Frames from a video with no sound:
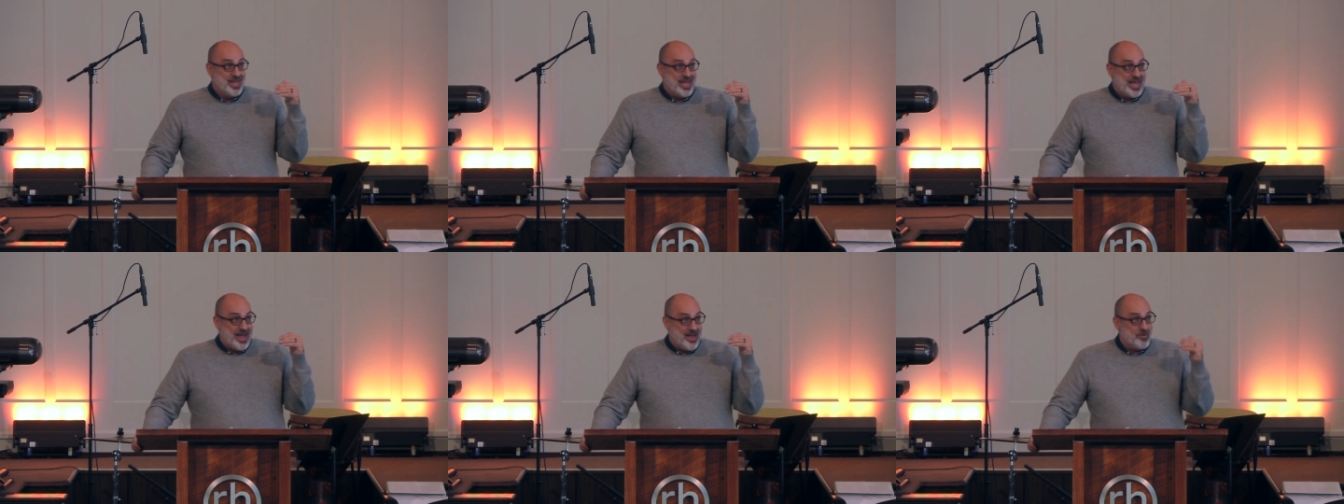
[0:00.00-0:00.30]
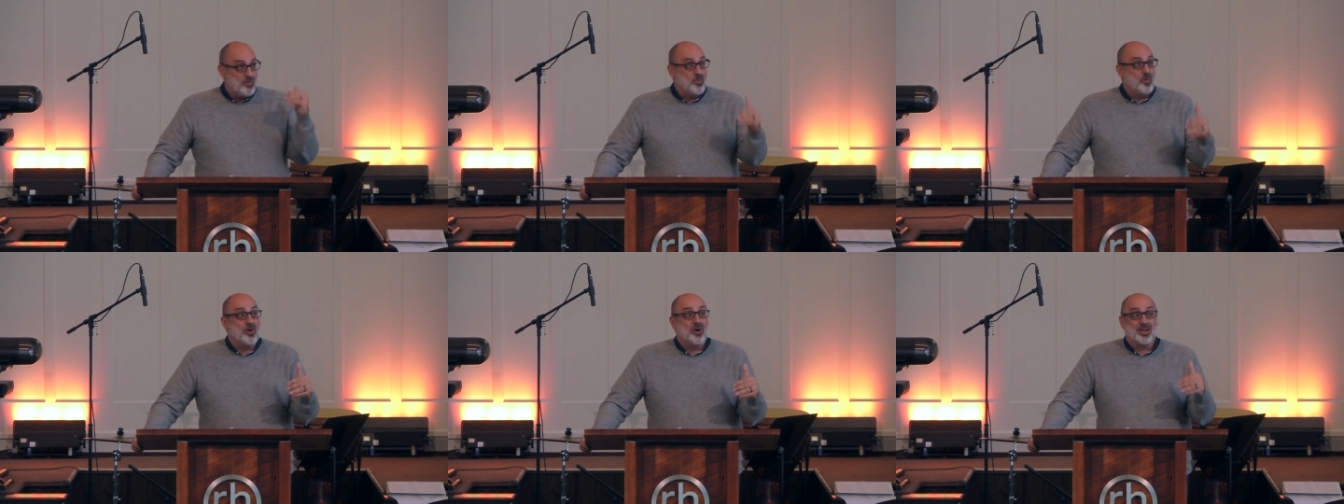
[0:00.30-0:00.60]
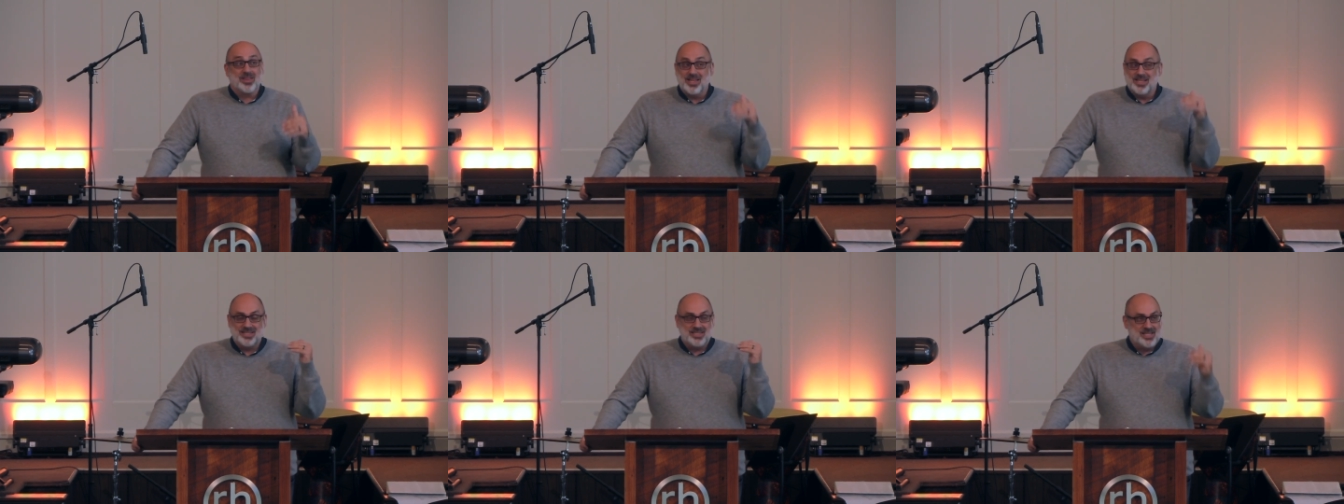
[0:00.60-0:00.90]
at
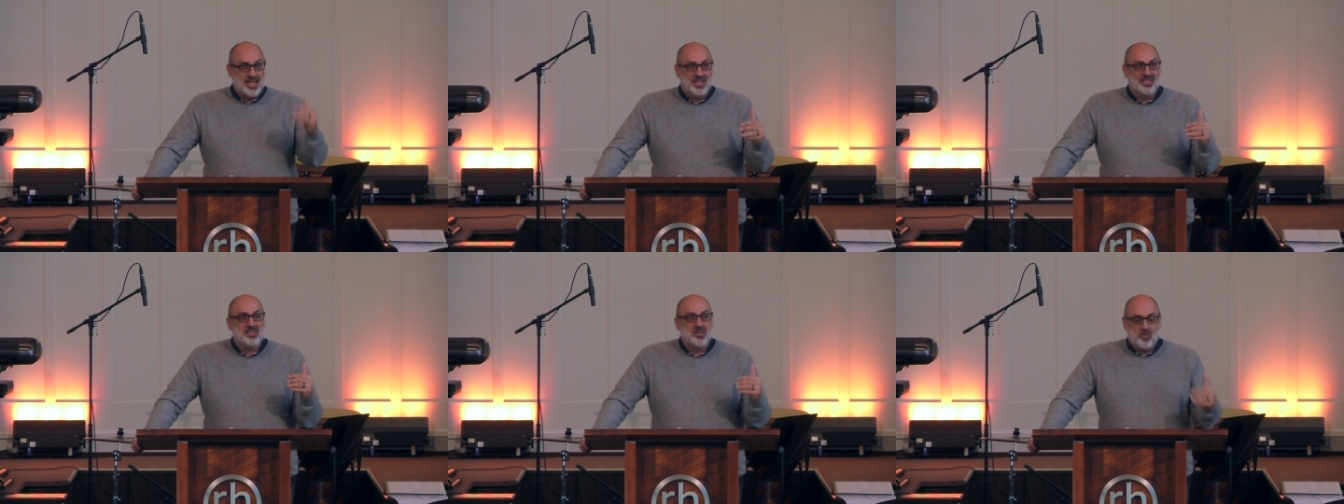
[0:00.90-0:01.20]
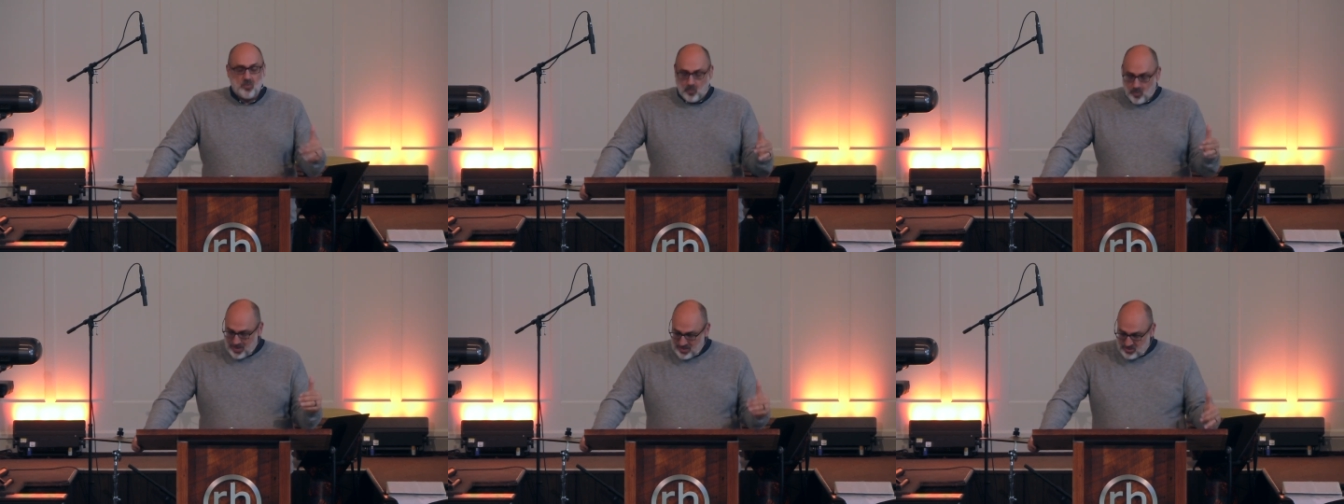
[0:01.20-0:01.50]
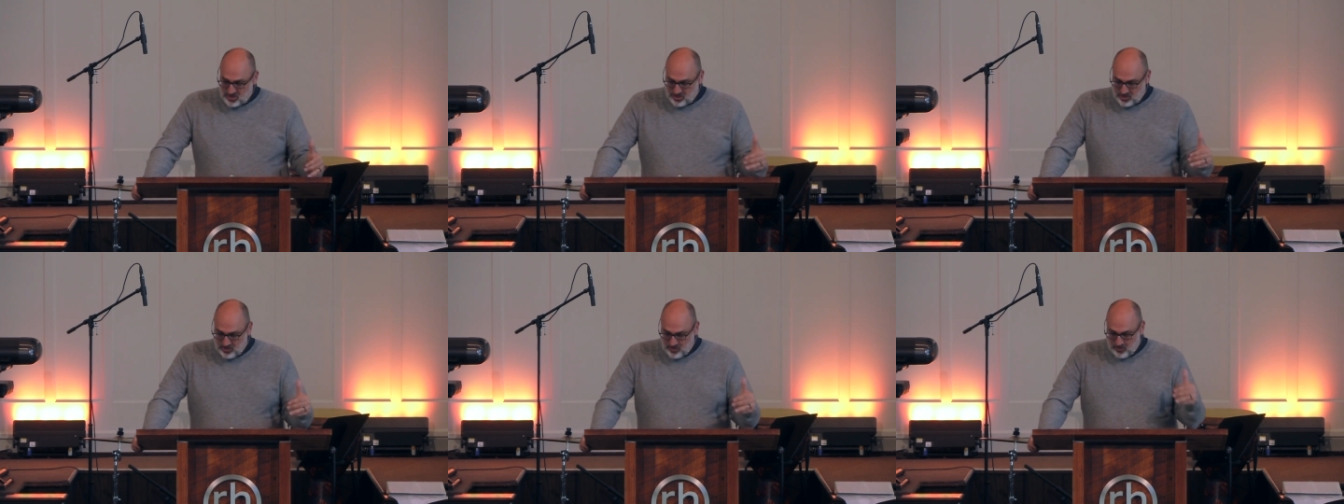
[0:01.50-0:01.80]
work that doesn't
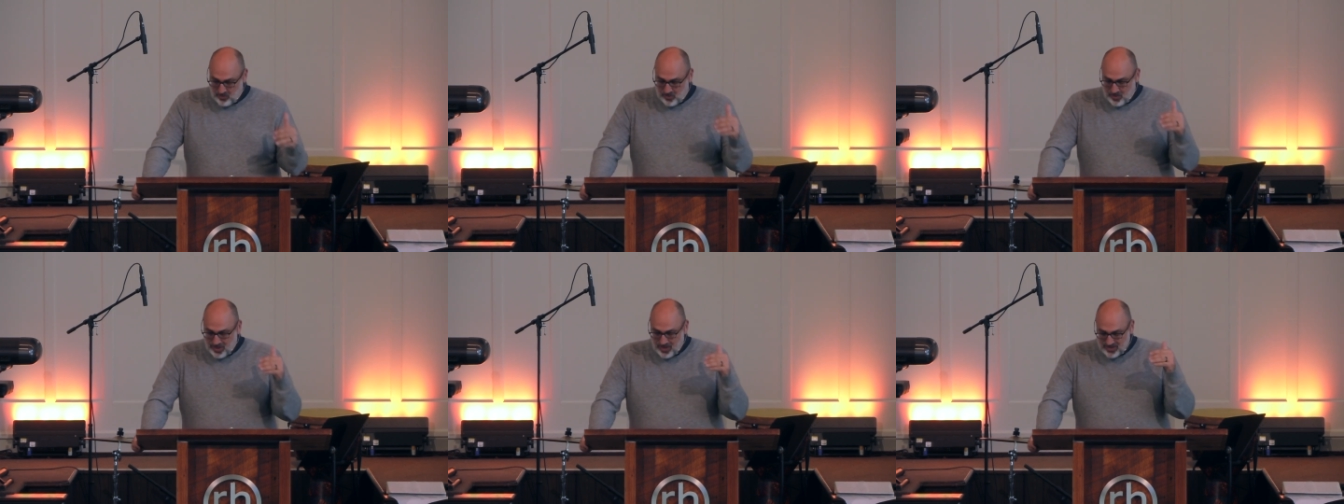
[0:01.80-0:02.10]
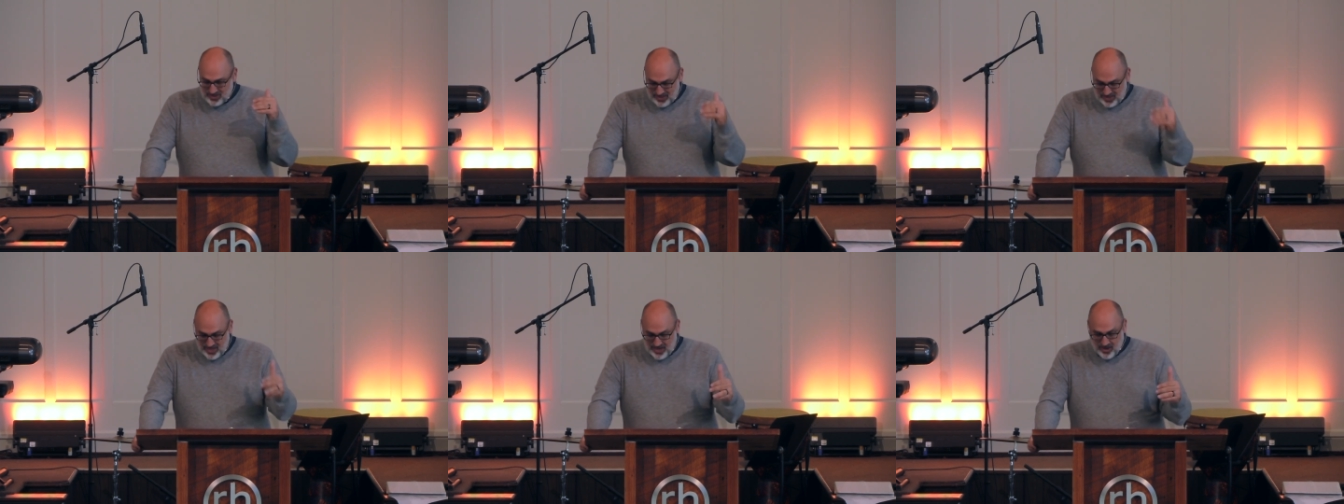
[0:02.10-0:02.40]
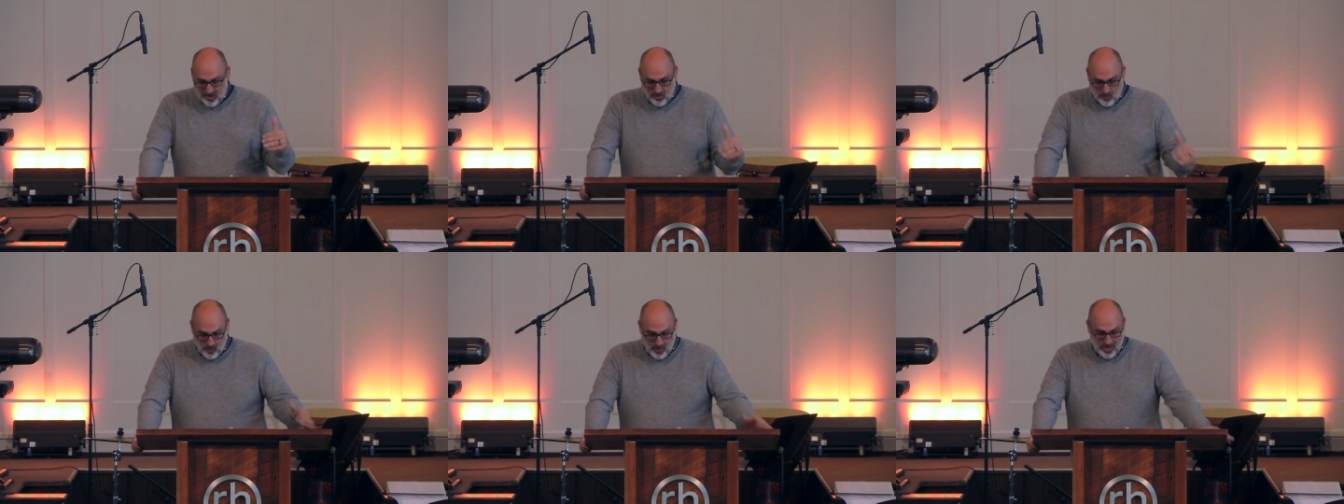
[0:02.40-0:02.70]
want you to
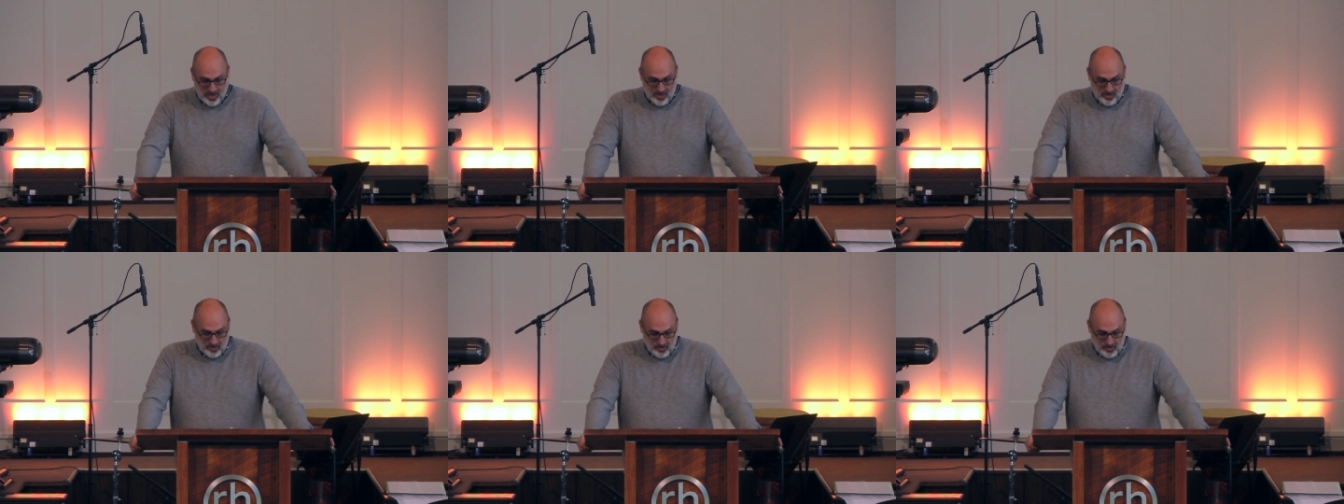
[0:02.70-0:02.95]
hear well.